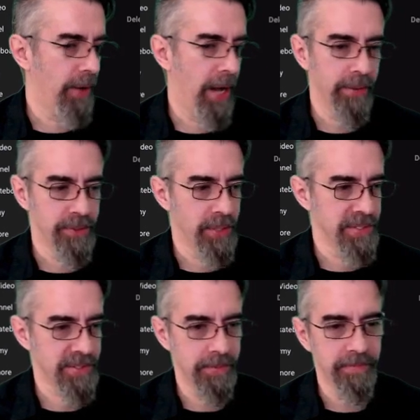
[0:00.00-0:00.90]
I don't
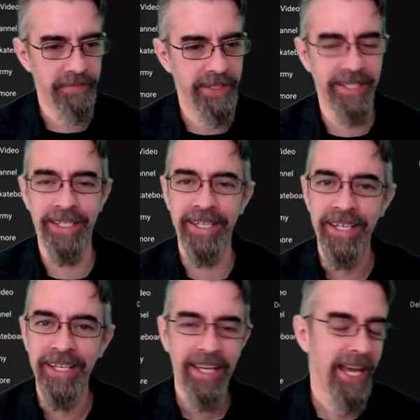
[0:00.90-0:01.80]
trust them.
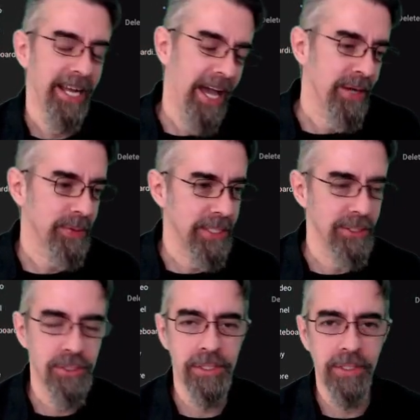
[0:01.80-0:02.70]
And I don't think
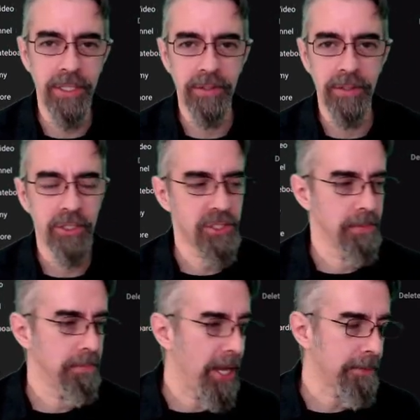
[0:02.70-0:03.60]
you should either. You should
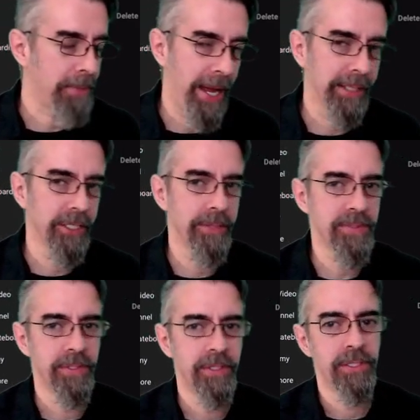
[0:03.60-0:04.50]
make
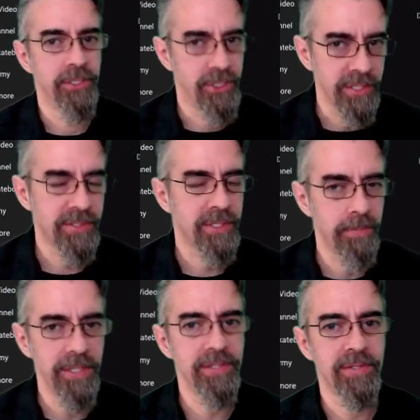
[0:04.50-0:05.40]
backups just to
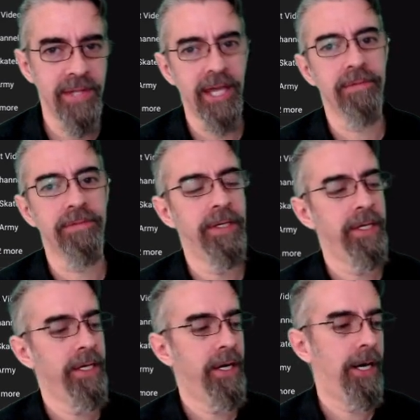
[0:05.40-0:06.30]
be safe.
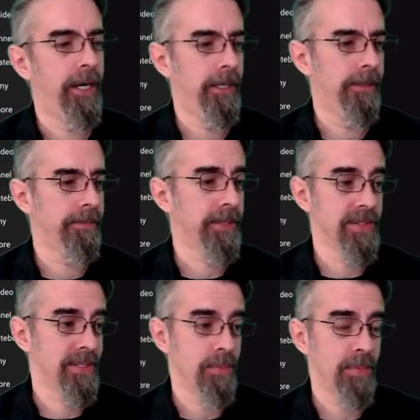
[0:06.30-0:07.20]

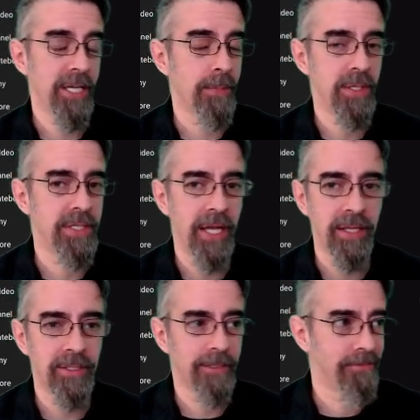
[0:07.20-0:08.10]
Because there may come a day
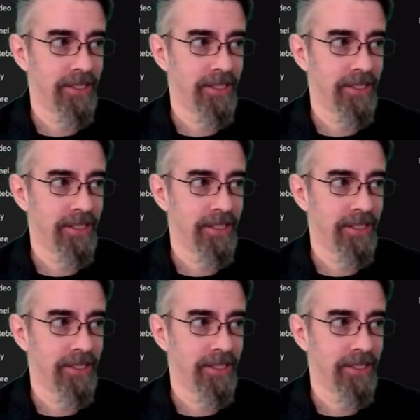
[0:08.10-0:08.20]
that,